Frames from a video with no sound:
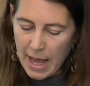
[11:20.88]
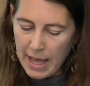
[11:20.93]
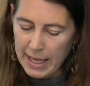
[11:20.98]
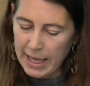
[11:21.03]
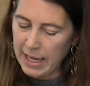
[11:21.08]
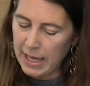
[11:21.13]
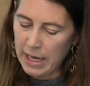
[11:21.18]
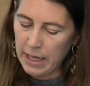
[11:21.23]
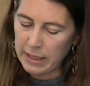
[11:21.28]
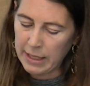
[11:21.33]

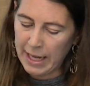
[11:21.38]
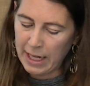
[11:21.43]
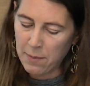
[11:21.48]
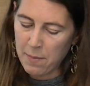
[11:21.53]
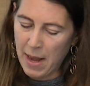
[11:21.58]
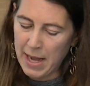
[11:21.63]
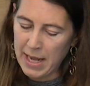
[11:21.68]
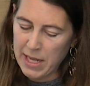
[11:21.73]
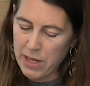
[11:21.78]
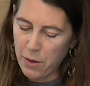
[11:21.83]
He, like
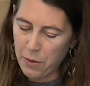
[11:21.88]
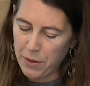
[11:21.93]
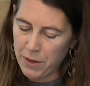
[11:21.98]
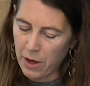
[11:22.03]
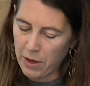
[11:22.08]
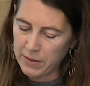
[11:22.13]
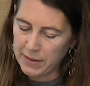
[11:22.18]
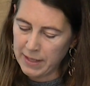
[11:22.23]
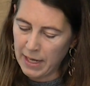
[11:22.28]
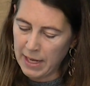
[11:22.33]
many youth
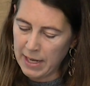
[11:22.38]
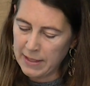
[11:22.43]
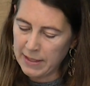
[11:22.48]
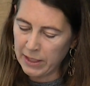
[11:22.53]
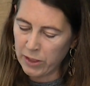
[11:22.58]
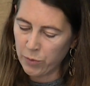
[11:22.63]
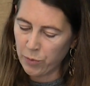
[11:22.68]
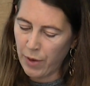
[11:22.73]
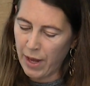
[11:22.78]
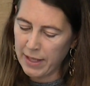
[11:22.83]
in our studies,
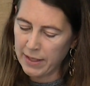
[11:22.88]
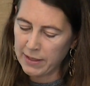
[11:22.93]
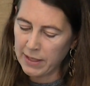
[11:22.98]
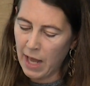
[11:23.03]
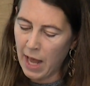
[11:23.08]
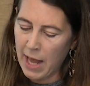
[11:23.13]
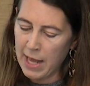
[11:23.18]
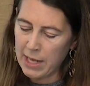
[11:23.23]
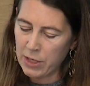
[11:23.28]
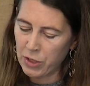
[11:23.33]
expressed
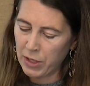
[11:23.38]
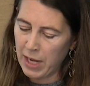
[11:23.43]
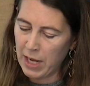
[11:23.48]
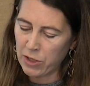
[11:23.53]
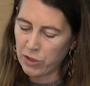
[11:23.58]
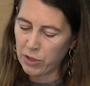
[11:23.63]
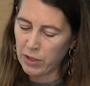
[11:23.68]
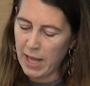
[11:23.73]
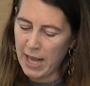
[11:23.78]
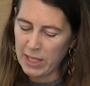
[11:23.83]
high
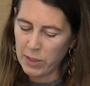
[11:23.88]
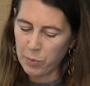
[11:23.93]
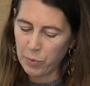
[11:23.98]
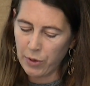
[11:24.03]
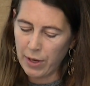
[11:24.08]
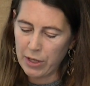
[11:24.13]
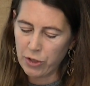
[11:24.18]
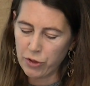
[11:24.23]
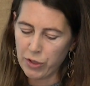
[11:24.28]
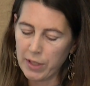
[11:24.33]
educational
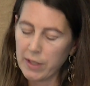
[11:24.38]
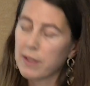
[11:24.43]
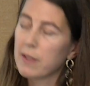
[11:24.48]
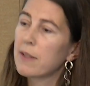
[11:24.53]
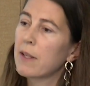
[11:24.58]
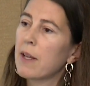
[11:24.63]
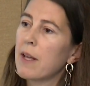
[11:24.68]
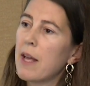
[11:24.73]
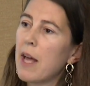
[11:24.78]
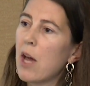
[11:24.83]

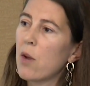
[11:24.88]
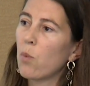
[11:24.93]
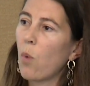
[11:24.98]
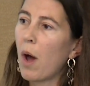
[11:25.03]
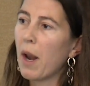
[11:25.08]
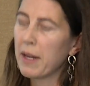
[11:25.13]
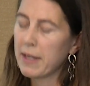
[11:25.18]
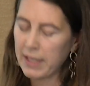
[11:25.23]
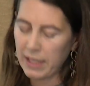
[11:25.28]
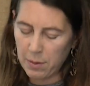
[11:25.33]
aspirations and
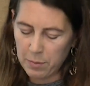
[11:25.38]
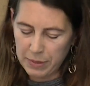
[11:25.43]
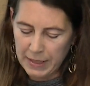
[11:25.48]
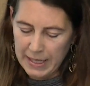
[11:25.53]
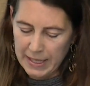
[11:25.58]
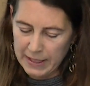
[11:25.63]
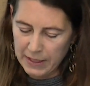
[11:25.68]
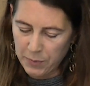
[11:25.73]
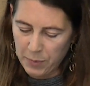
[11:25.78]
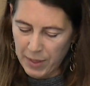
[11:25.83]
wanted to
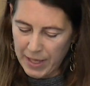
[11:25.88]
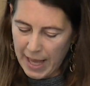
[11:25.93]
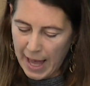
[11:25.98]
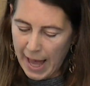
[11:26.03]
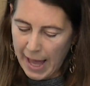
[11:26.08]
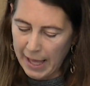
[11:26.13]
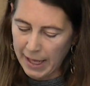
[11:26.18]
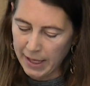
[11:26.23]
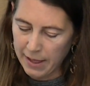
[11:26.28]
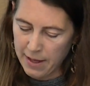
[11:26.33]
complete his
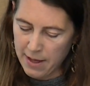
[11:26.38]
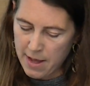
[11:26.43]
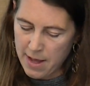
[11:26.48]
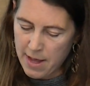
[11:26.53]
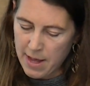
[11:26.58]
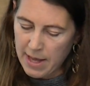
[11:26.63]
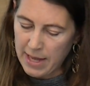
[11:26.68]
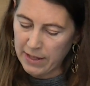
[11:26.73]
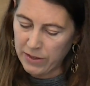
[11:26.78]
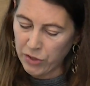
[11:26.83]
BA
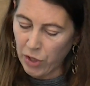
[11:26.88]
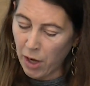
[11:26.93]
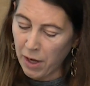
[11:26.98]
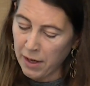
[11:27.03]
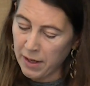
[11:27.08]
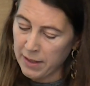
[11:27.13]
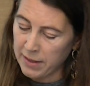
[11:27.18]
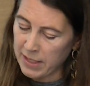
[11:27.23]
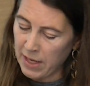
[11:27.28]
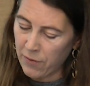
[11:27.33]
he
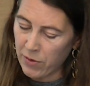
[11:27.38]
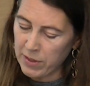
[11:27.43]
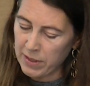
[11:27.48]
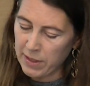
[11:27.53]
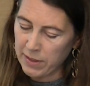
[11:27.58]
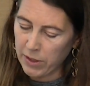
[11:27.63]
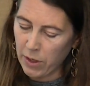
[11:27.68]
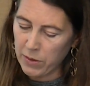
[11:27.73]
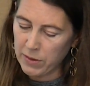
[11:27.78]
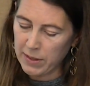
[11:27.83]
started at San
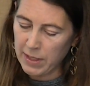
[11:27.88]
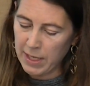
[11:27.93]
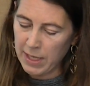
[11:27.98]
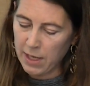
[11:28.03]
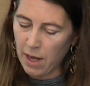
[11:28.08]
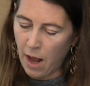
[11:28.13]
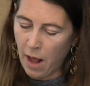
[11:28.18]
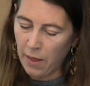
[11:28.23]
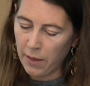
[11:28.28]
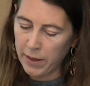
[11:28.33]
Francisco
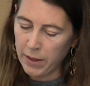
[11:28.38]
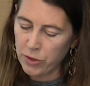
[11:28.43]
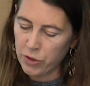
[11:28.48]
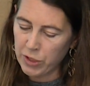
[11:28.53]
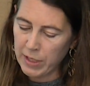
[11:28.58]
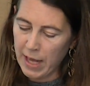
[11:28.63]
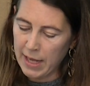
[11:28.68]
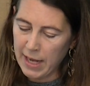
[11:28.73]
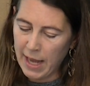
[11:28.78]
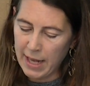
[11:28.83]
City
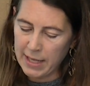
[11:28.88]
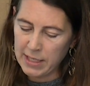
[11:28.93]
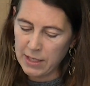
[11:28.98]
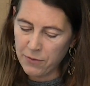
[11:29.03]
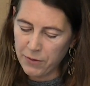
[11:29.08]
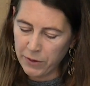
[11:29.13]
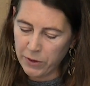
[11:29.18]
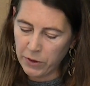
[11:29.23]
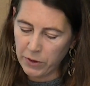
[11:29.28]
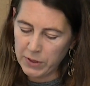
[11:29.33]
College, yet had
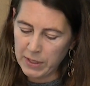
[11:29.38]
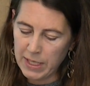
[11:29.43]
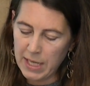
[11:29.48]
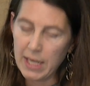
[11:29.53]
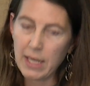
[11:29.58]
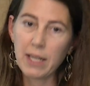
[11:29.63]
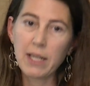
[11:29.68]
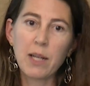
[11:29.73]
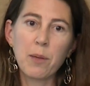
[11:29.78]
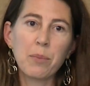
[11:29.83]

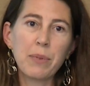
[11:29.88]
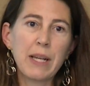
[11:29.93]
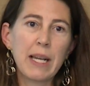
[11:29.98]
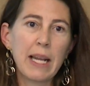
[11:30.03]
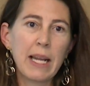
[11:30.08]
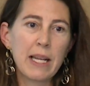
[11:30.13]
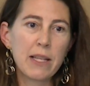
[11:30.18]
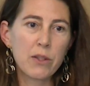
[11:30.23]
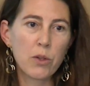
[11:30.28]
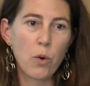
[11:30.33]
difficulty
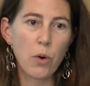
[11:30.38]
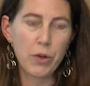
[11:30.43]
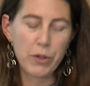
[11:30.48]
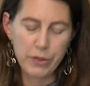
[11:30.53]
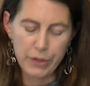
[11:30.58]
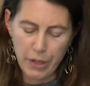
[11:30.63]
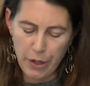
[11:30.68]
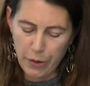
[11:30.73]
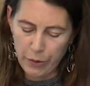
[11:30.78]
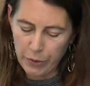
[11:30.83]
completing his
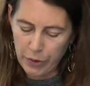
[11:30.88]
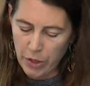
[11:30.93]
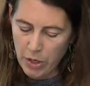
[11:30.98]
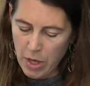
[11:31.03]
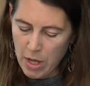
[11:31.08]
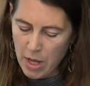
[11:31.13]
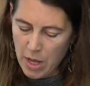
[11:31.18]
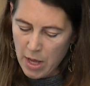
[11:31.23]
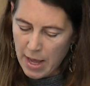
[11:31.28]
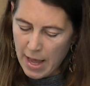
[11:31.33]
course load
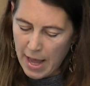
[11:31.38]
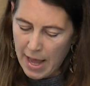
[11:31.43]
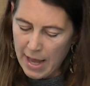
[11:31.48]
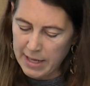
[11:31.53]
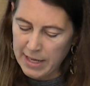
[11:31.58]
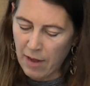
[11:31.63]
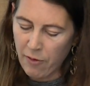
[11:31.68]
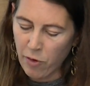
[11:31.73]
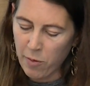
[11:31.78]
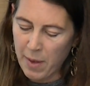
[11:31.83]

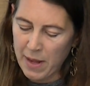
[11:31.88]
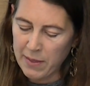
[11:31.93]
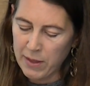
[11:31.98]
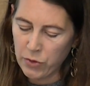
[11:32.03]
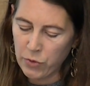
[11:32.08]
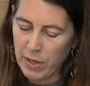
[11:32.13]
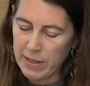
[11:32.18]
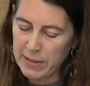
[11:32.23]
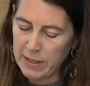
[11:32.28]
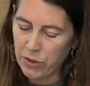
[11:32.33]
and never made
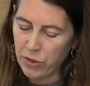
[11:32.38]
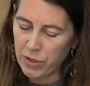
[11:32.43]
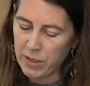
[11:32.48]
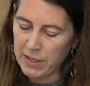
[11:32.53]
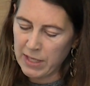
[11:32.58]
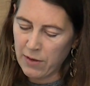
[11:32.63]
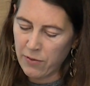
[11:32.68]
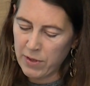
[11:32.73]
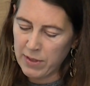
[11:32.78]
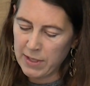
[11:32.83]
the transition
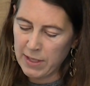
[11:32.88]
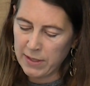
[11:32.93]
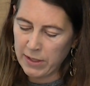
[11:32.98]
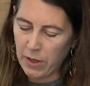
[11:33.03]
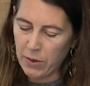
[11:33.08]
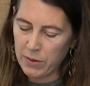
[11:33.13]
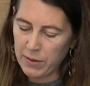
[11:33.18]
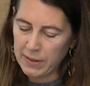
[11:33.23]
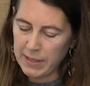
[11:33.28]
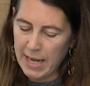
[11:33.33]
to San
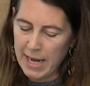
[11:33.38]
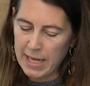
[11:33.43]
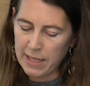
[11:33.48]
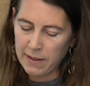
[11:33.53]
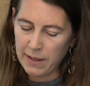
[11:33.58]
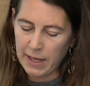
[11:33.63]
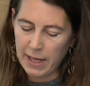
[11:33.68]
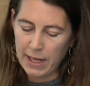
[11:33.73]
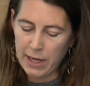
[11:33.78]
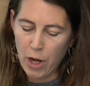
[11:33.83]
Francisco
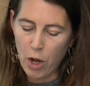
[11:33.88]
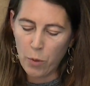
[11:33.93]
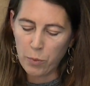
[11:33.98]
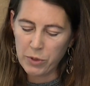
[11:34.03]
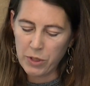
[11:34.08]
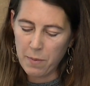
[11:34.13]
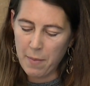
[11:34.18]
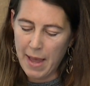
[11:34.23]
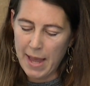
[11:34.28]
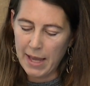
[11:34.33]
State that he had
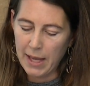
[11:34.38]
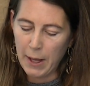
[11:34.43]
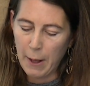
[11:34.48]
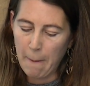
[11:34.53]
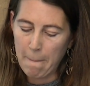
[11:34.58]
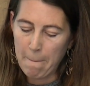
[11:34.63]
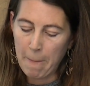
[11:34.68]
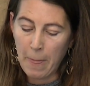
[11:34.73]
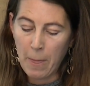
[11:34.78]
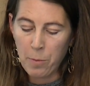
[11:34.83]
hoped to
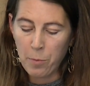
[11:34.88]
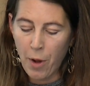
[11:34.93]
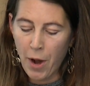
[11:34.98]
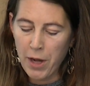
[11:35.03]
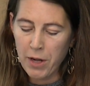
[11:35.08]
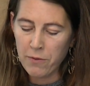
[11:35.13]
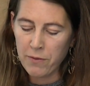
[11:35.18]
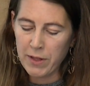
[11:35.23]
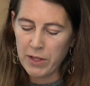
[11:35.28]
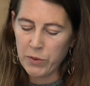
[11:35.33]
make.
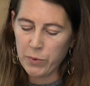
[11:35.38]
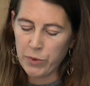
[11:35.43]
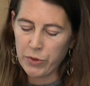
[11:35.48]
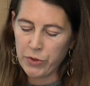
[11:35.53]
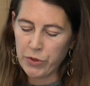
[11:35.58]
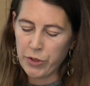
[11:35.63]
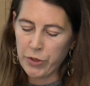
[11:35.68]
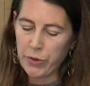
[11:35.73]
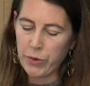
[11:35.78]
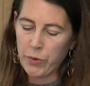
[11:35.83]
Part of this
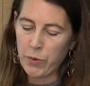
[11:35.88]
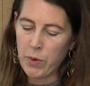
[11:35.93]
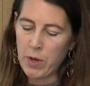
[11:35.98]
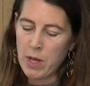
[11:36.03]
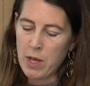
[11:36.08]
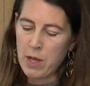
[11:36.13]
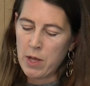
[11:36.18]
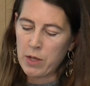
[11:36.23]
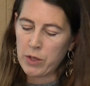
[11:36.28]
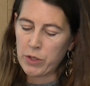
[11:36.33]
was
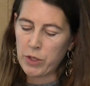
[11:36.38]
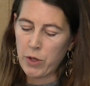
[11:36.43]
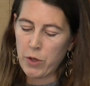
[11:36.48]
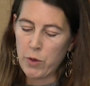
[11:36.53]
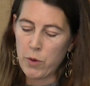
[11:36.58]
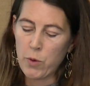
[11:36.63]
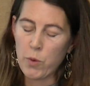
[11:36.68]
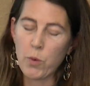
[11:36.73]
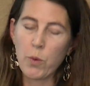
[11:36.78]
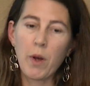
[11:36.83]
due
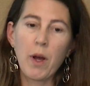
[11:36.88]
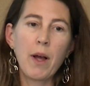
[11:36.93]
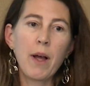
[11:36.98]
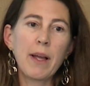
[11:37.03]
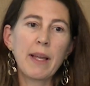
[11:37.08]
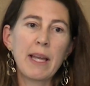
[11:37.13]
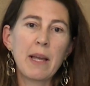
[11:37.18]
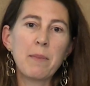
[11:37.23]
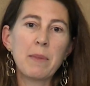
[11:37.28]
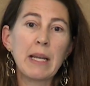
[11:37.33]
to
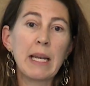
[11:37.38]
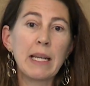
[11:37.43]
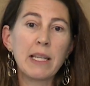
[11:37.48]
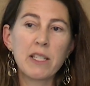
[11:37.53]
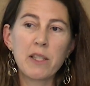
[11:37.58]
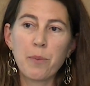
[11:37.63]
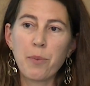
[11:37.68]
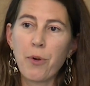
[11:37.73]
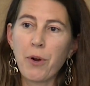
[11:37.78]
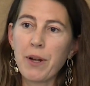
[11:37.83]
him needing
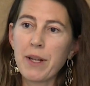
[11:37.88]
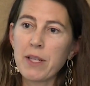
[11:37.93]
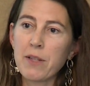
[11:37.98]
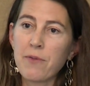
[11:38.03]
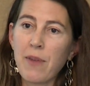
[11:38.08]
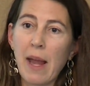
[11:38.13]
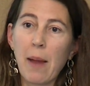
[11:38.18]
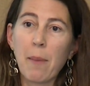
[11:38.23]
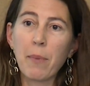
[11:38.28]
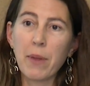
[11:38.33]
to support
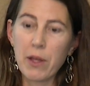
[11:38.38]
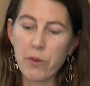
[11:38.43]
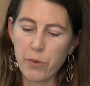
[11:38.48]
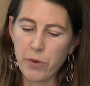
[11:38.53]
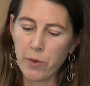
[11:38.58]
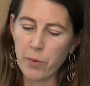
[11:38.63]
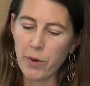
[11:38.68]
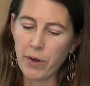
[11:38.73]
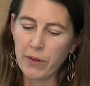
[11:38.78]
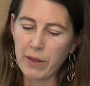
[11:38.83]
his family
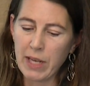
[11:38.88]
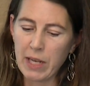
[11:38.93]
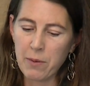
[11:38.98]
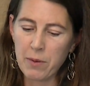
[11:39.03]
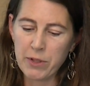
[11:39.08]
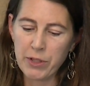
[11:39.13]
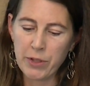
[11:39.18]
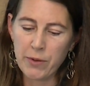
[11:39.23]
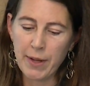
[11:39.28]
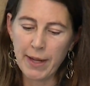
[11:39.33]
through the work that he
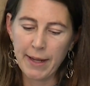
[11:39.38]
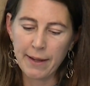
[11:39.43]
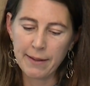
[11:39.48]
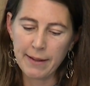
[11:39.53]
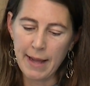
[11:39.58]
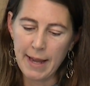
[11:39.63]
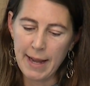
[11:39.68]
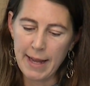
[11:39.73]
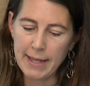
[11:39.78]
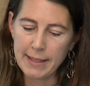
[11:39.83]
was doing
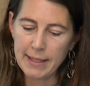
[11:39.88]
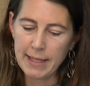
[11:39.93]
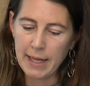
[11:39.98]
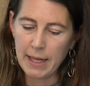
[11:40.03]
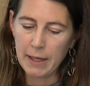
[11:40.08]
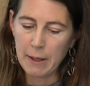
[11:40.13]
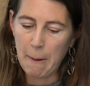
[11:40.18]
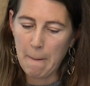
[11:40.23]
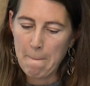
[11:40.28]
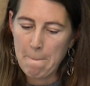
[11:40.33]
at
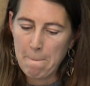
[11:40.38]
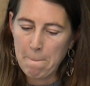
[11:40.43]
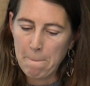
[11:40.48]
18.